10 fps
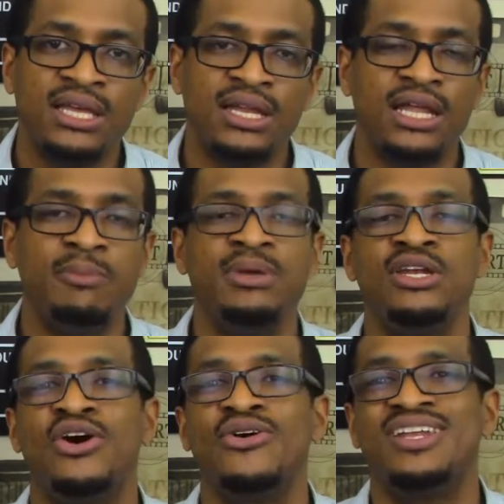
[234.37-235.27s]
Let me
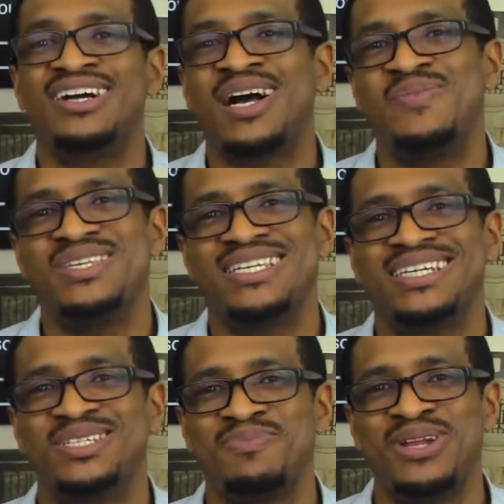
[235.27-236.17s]
know in the comment
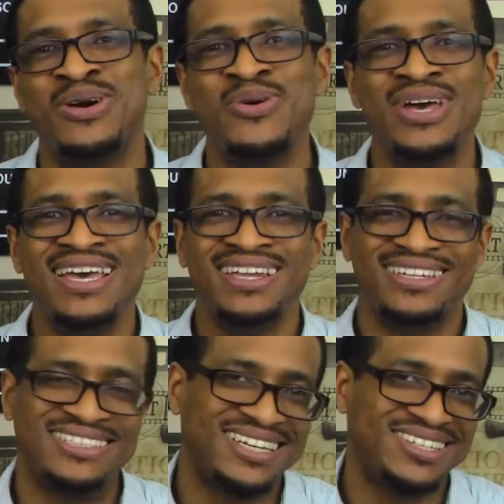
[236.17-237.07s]
section below.
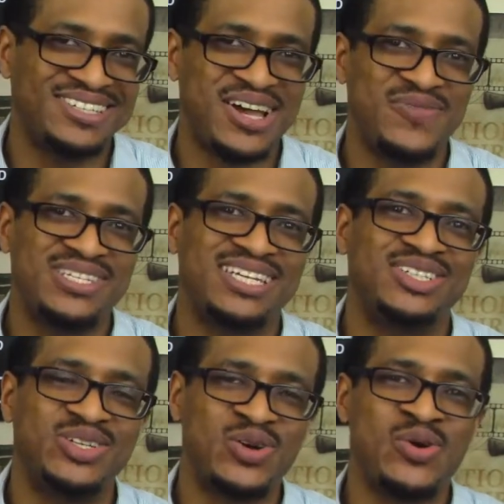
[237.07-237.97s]
Let's get this
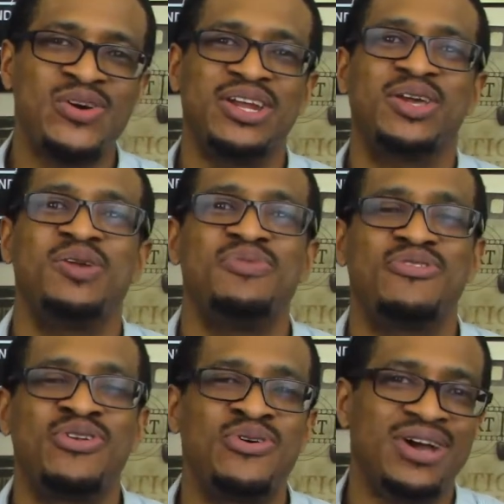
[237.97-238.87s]
conversation going and keep it
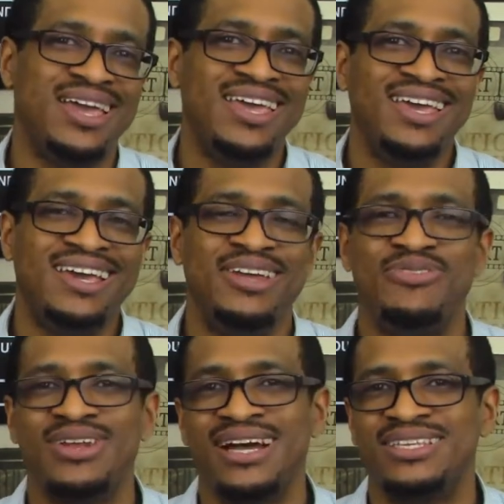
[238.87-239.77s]
flowing. And
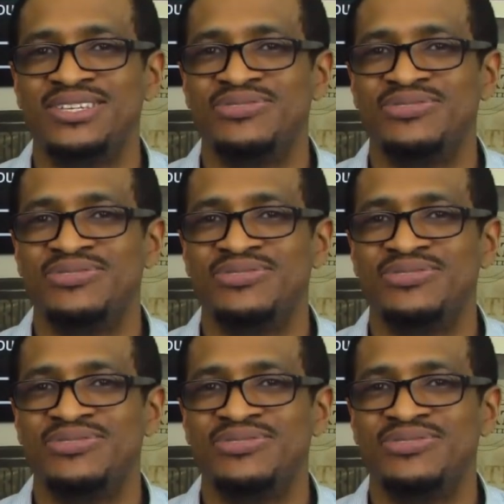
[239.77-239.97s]
if you like this